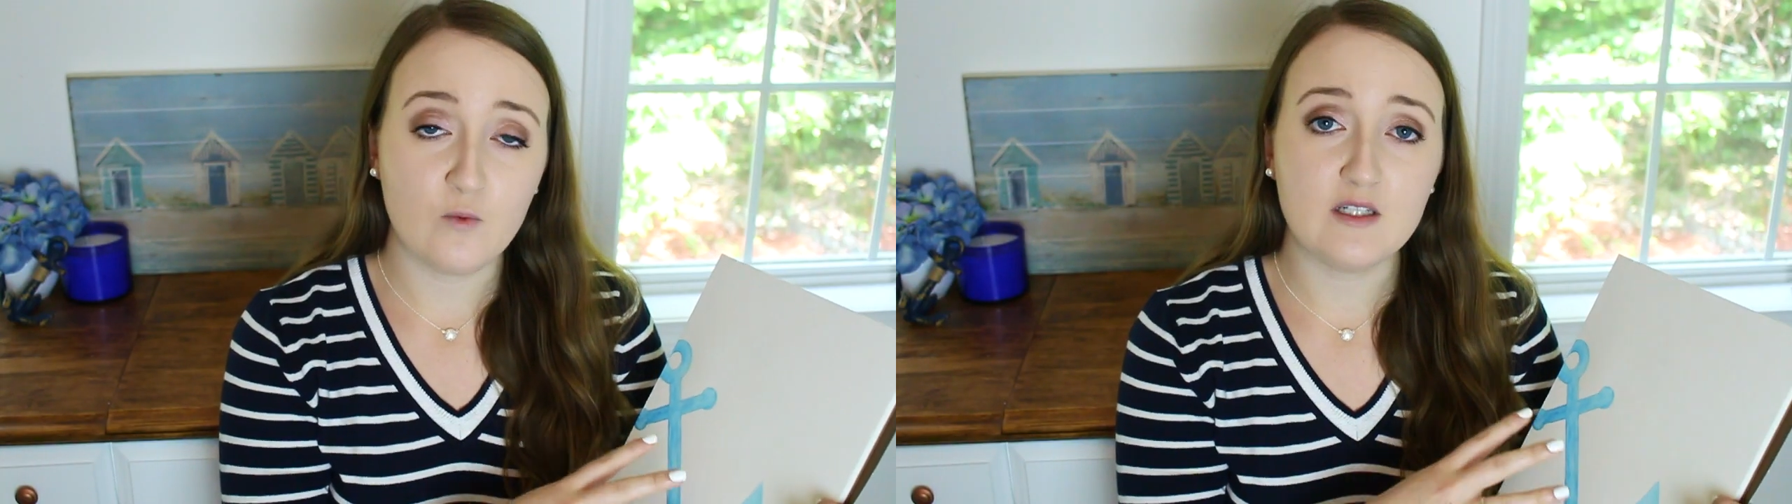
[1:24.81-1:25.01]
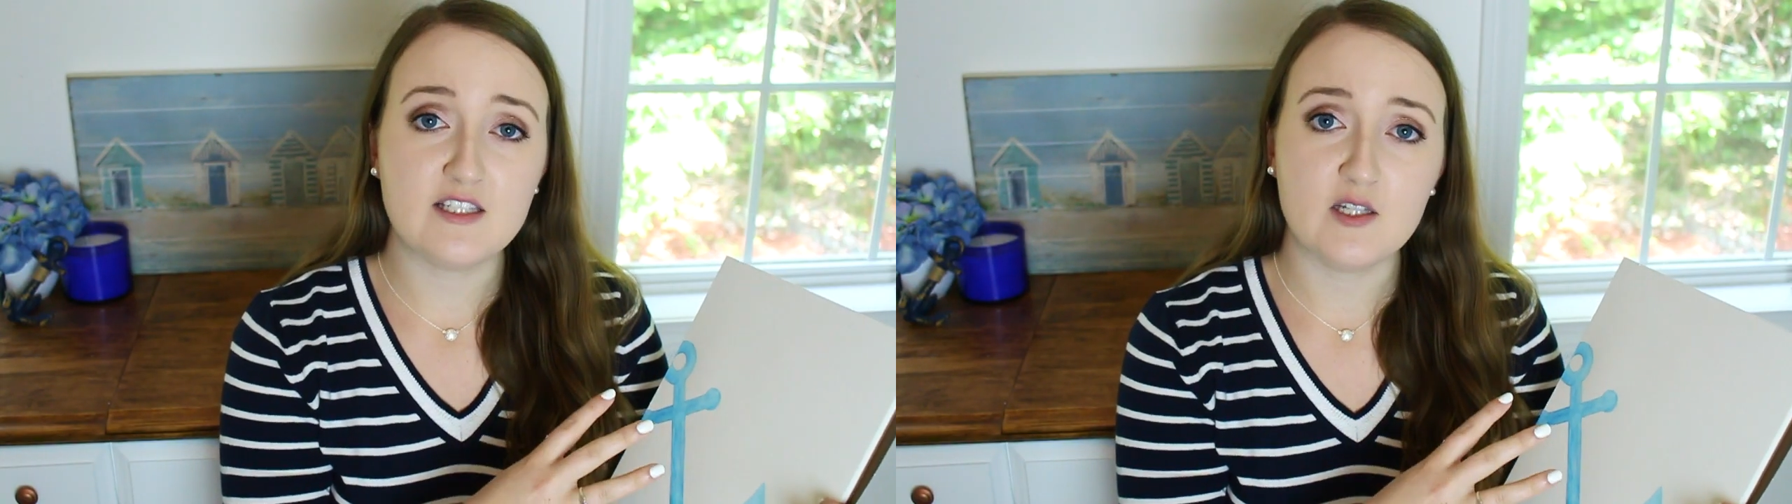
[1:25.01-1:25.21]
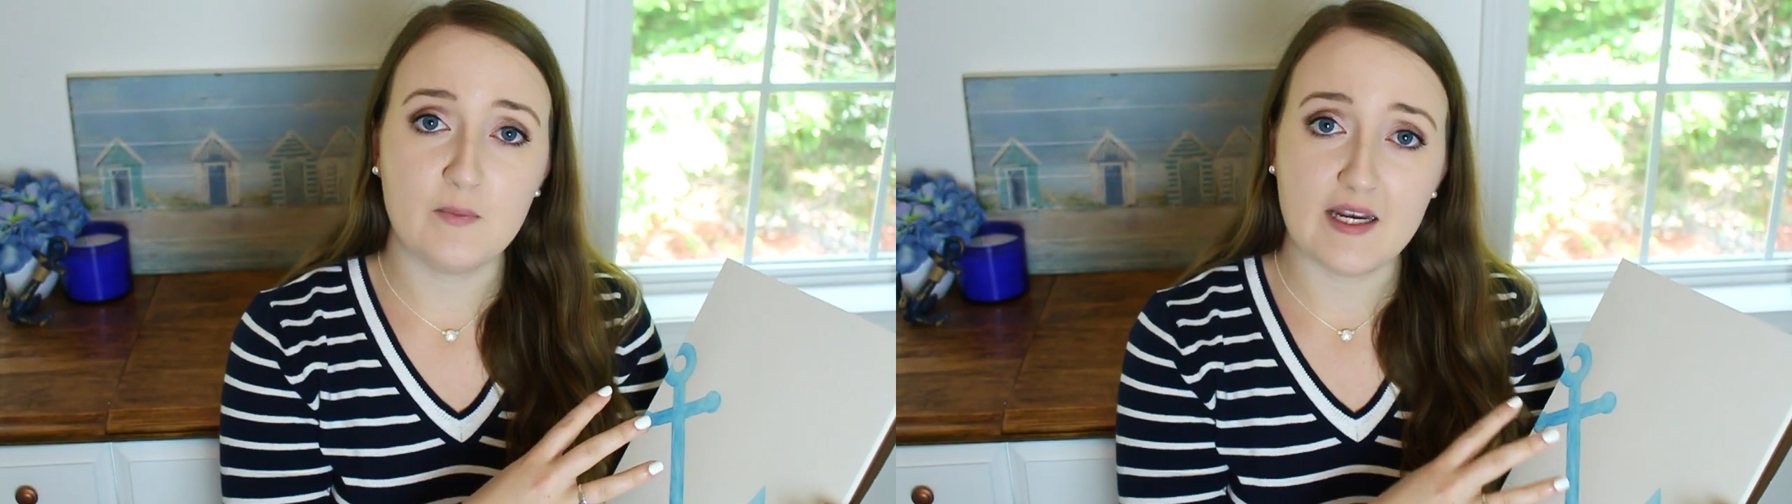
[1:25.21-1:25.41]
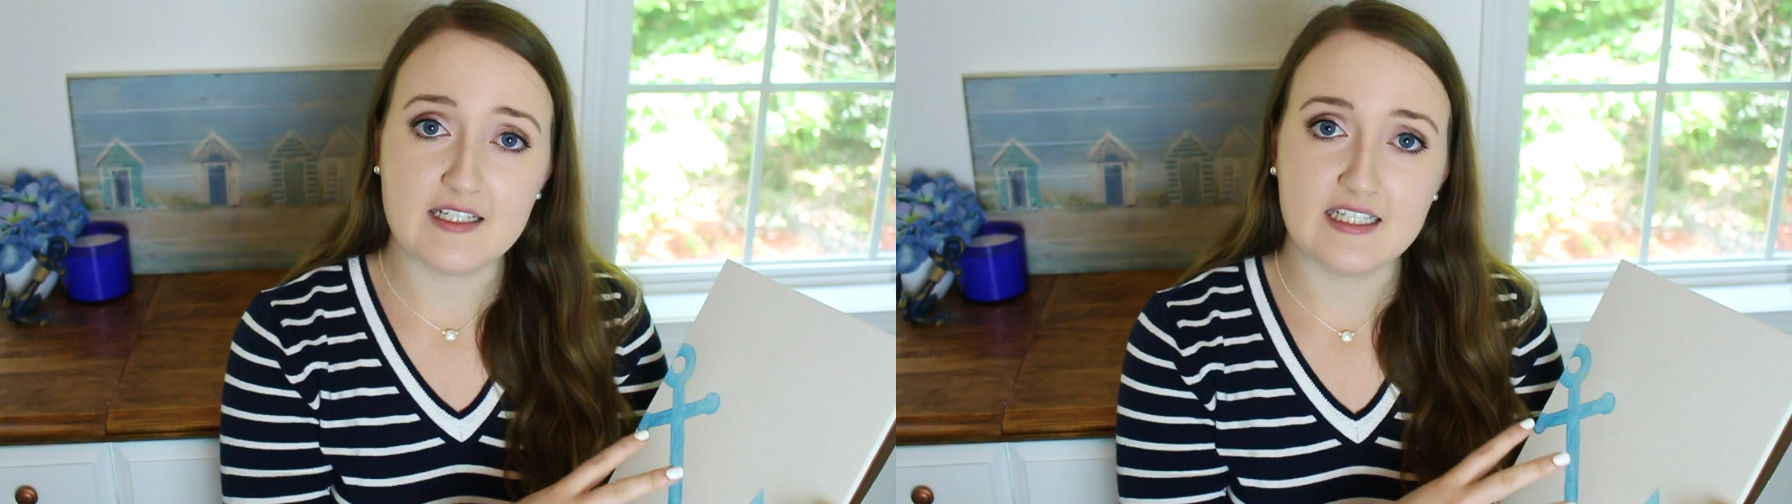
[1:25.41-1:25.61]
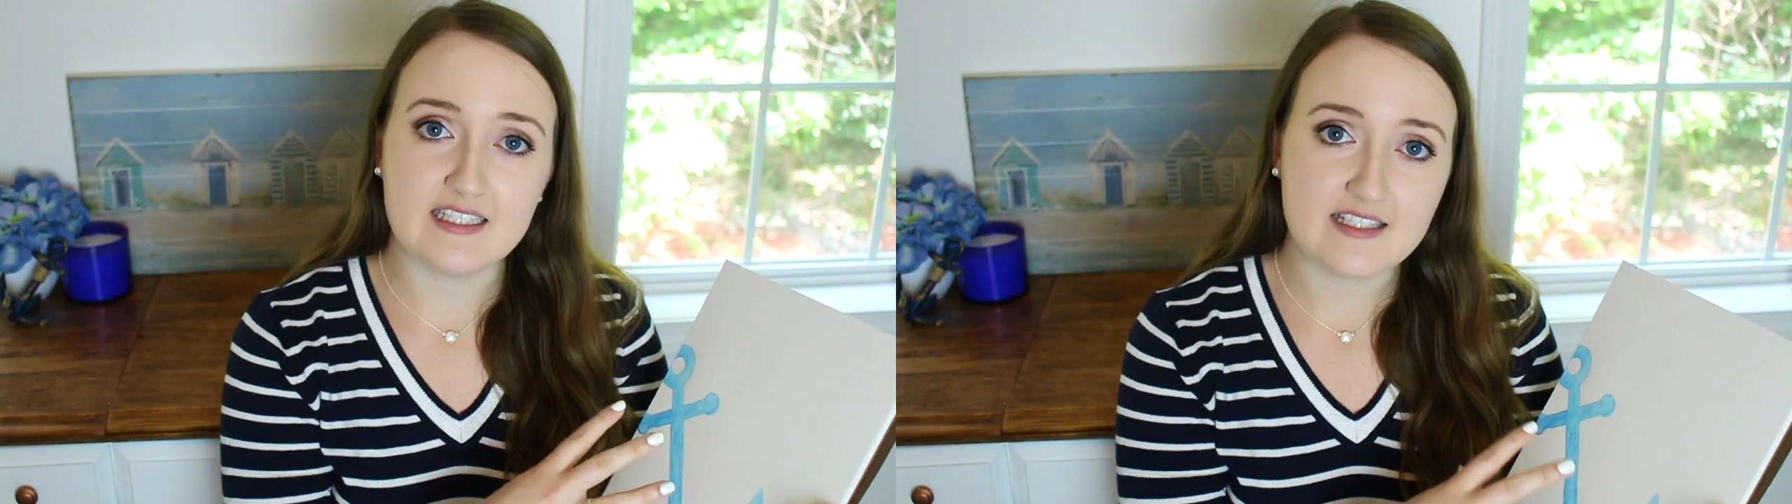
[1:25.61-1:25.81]
once the
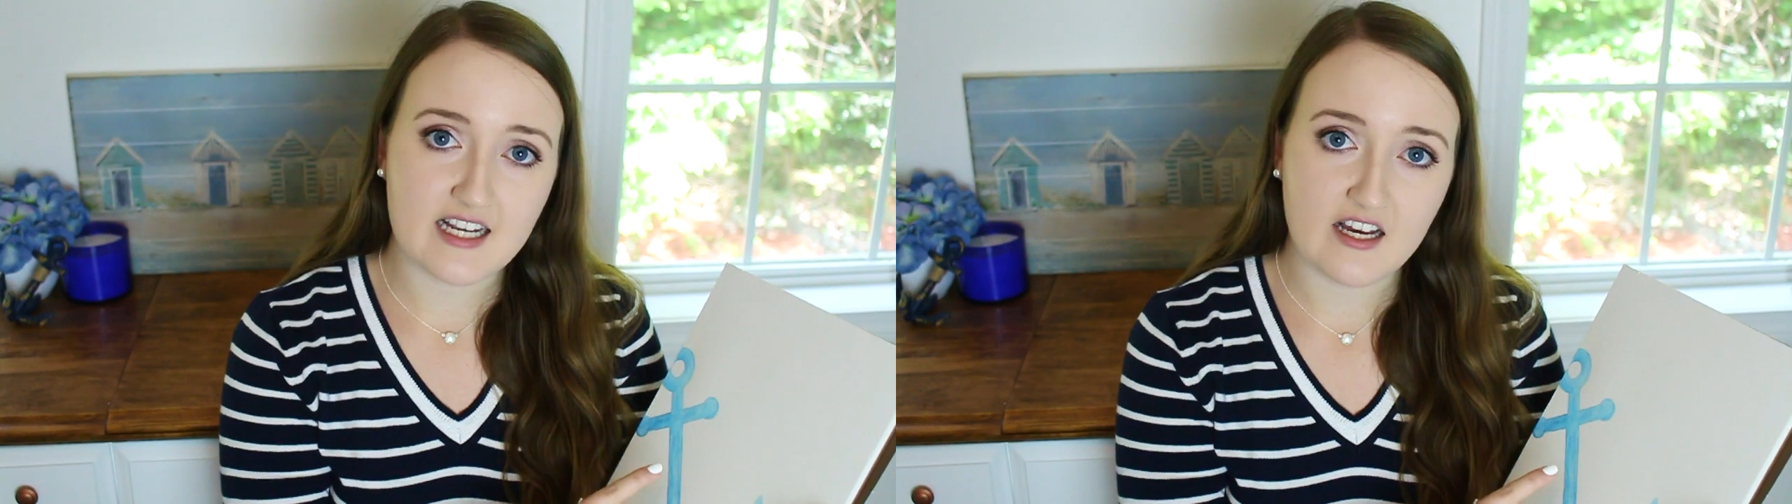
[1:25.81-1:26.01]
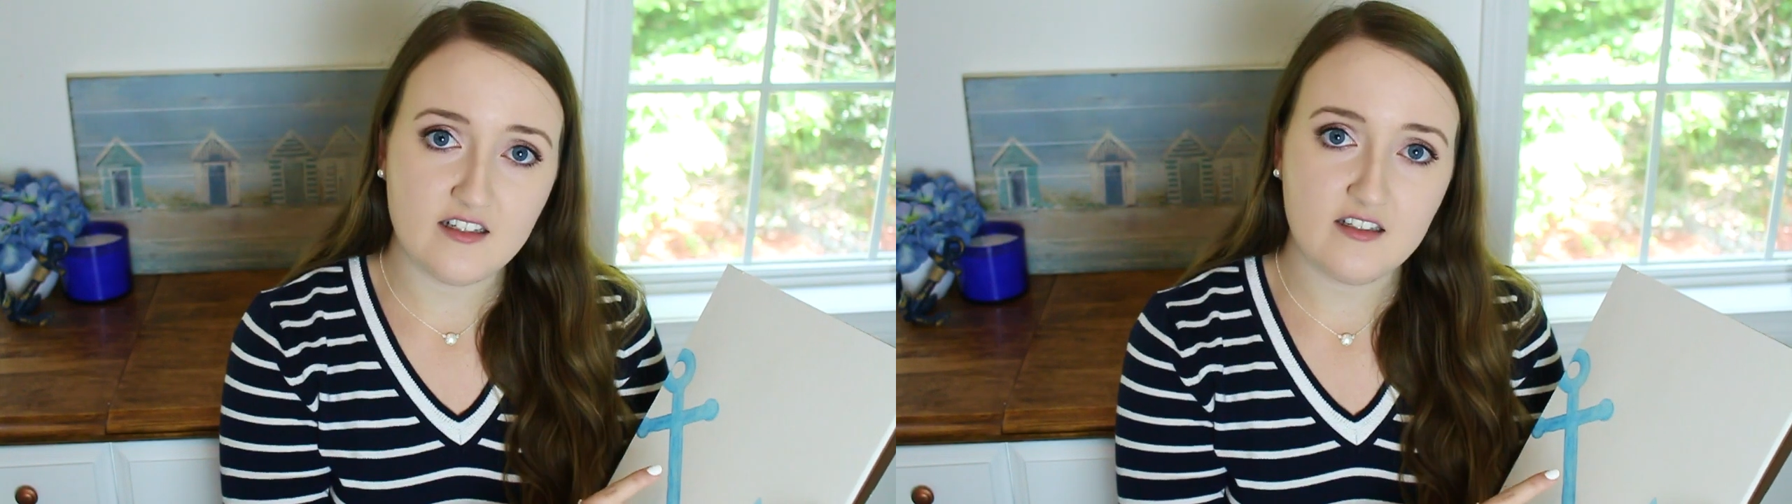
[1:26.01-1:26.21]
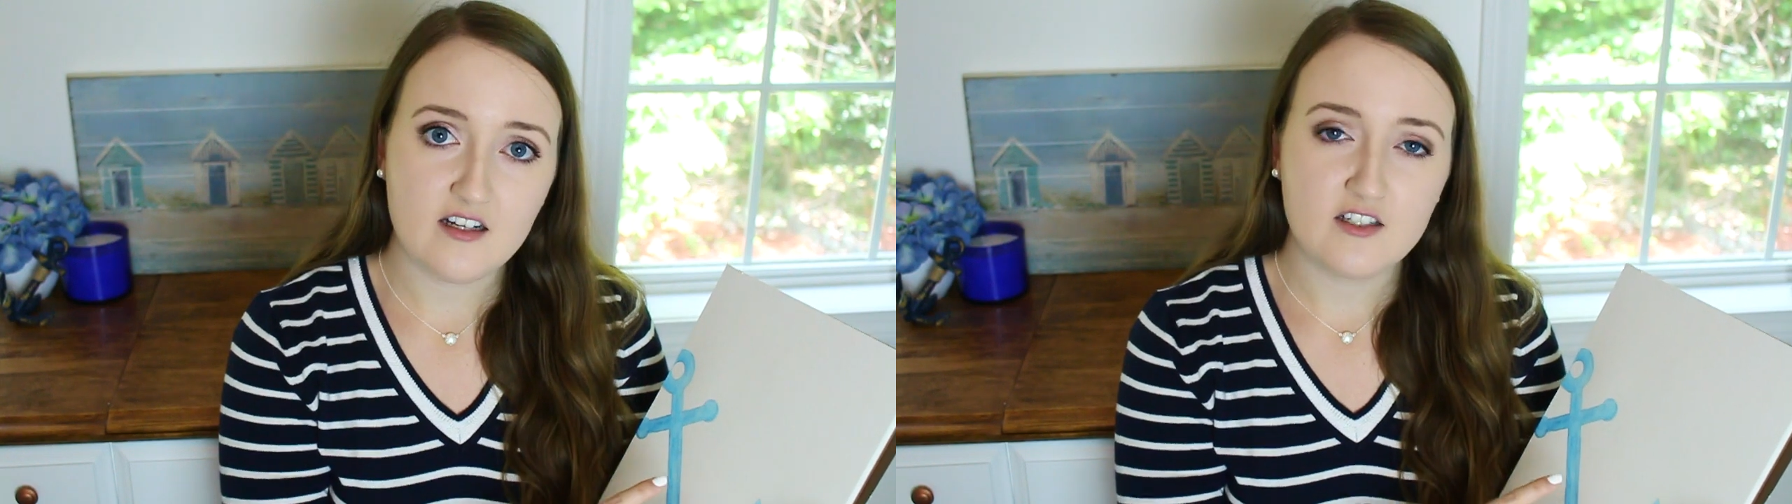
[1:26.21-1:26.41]
painting is done,